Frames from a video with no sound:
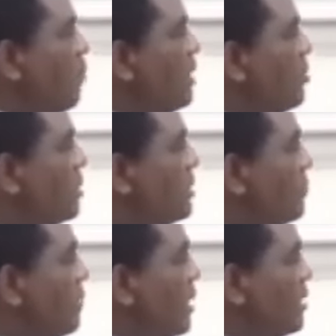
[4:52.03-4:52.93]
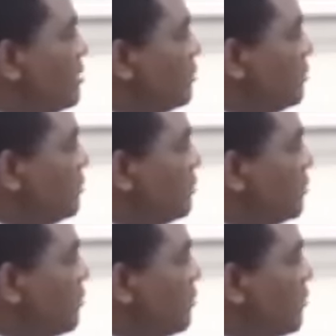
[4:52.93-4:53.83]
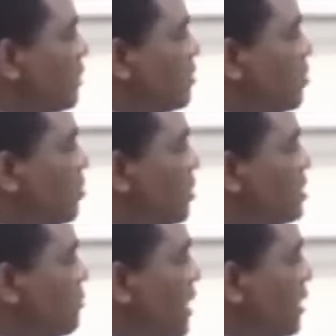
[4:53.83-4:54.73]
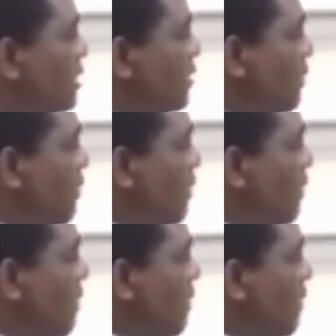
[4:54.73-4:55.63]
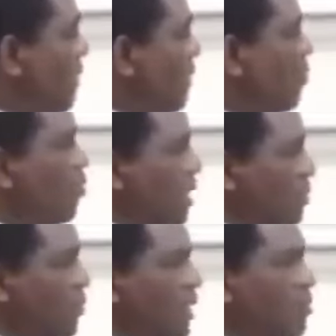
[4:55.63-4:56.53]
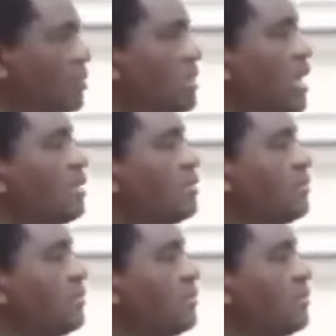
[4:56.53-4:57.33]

when was it paid, through which bank, what work was done